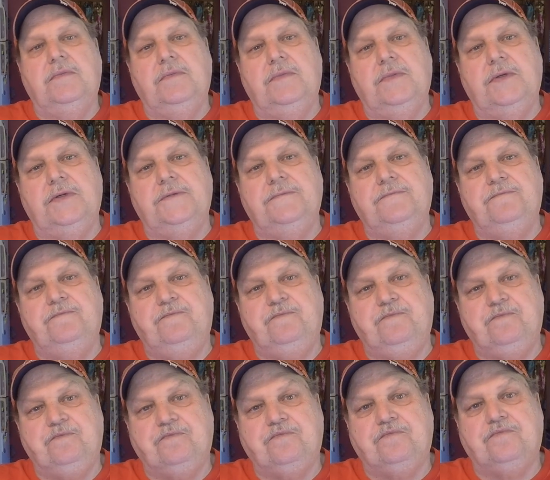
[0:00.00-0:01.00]
But
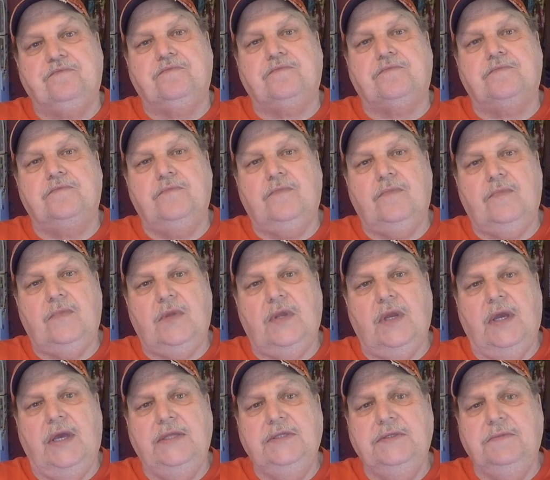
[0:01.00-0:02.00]

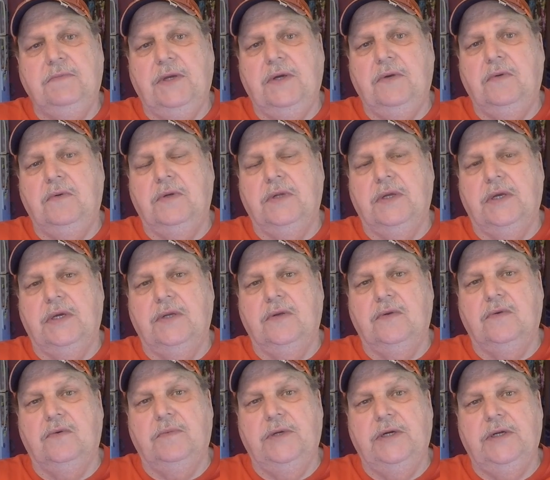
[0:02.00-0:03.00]
that's about what I
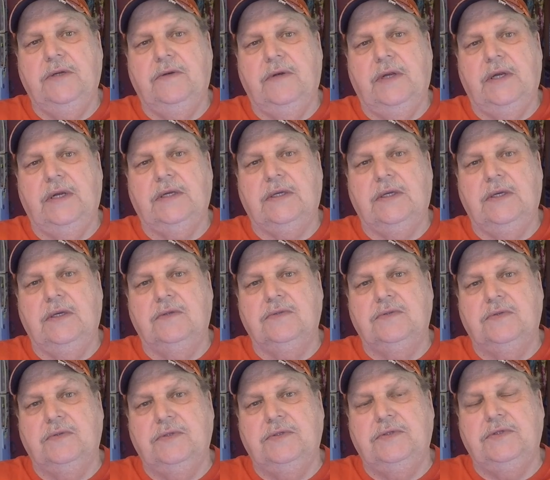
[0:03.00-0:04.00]
know about dry kilns,
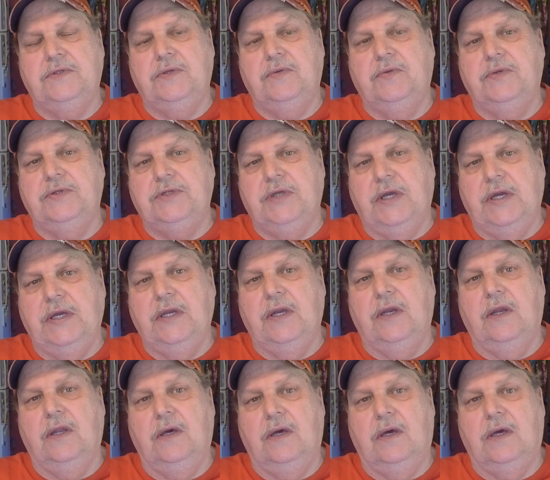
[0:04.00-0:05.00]
which ain't a
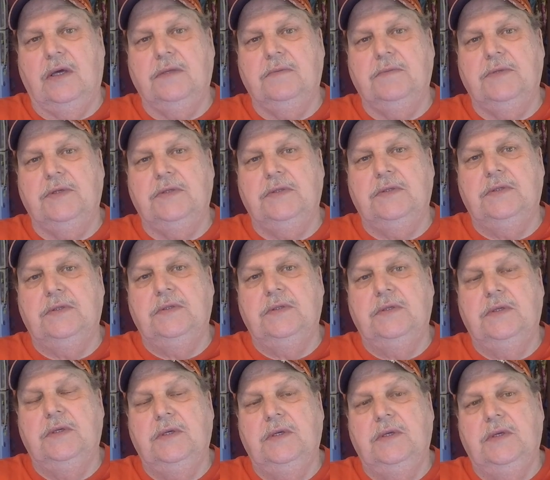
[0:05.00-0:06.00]
lot, but
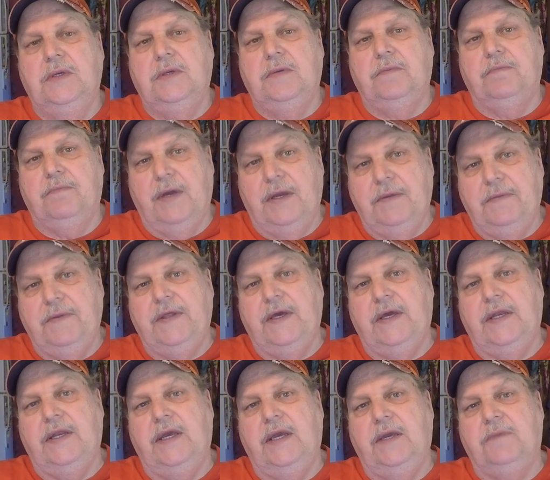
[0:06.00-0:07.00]
maybe
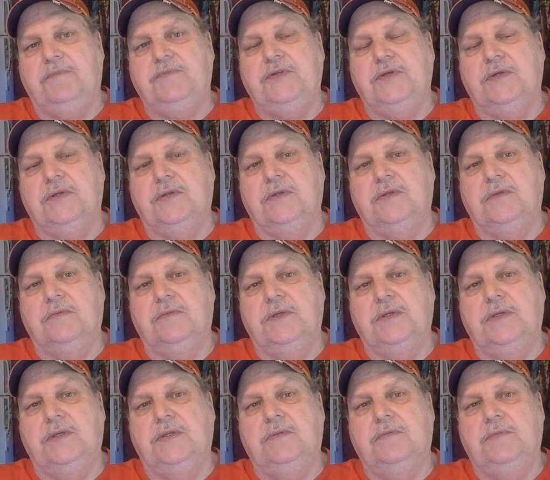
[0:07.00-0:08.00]
that helped you a little
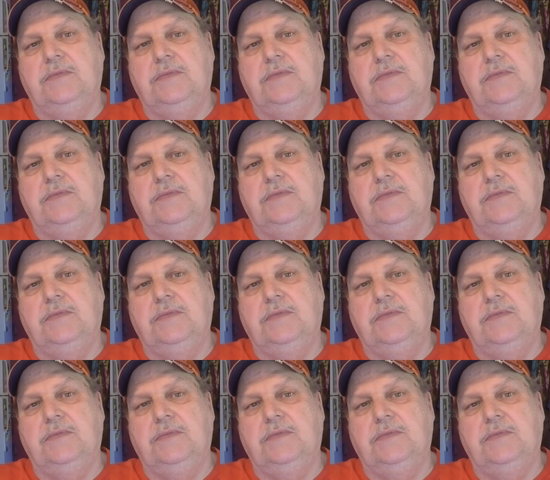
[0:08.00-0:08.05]
bit.